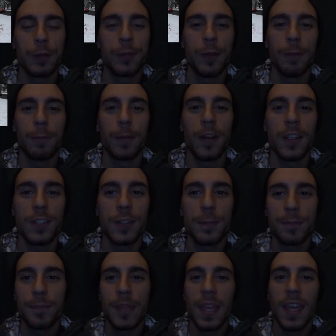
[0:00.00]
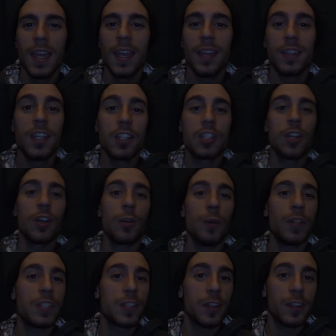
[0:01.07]
fun for us. This year it
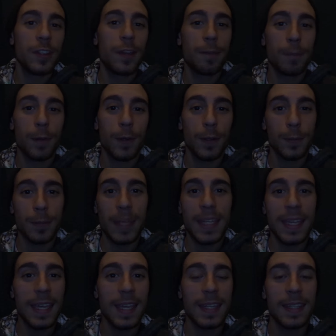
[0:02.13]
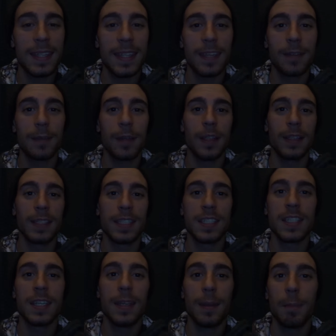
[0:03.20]
wasn't good enough for making anything, at
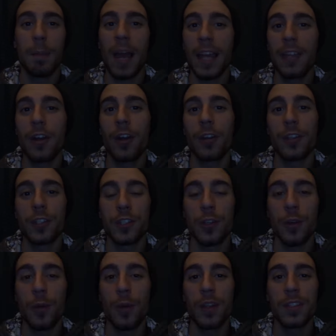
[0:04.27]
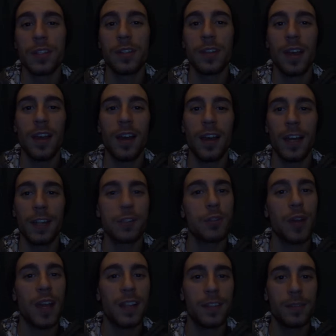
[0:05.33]
least in my yard the snow wasn't. I
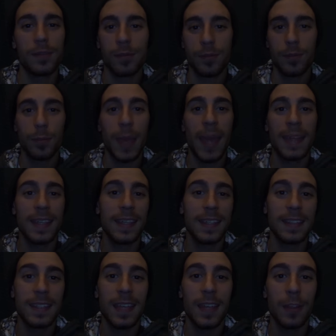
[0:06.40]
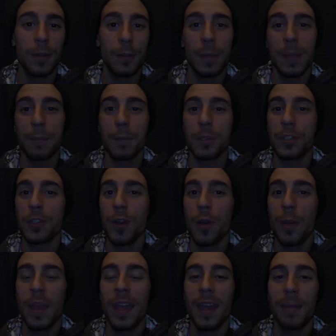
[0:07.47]
tried packing it together to make more
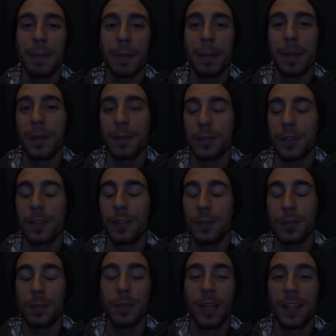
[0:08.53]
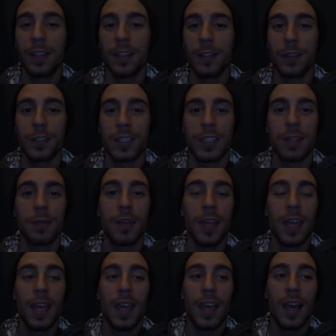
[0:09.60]
snowman, maybe I was going to do some kind of other scene.
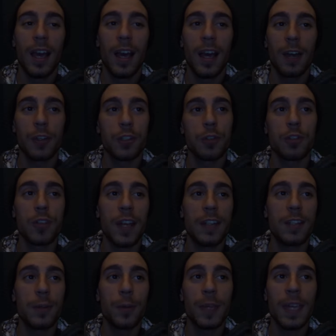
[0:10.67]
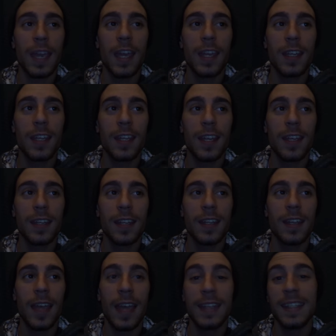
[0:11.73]
I also tried doing
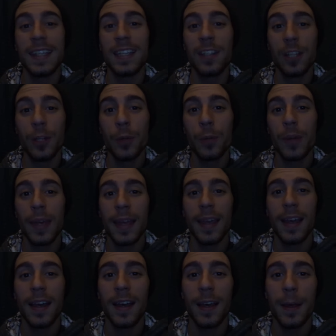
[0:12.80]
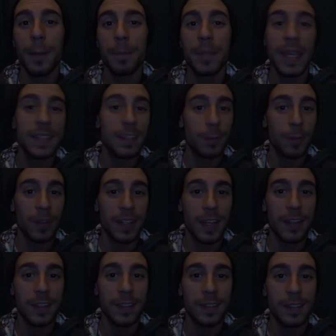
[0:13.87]
an igloo. That didn't work
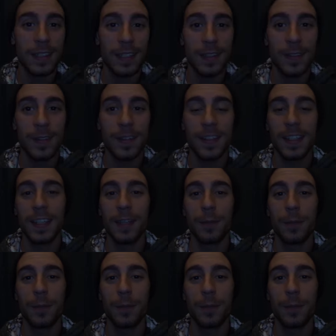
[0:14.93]
out either. It